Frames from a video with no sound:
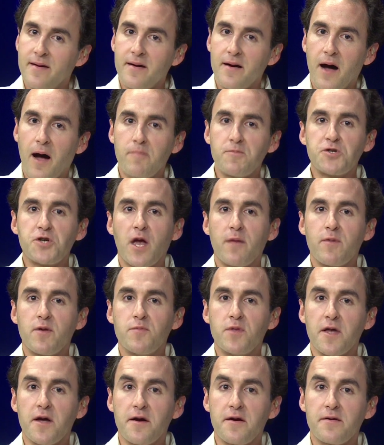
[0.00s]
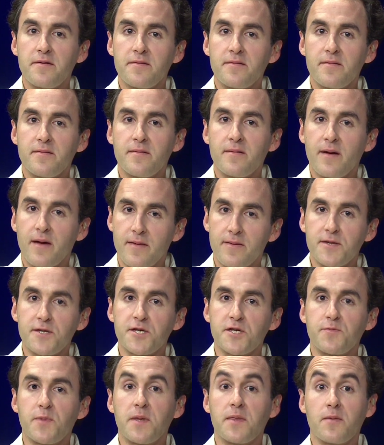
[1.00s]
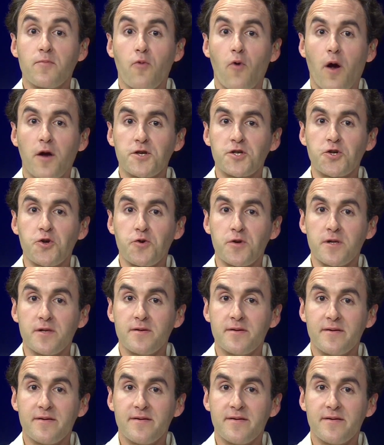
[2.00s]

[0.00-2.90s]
I'm Jamie Blair, and this has been the Bronx Journal.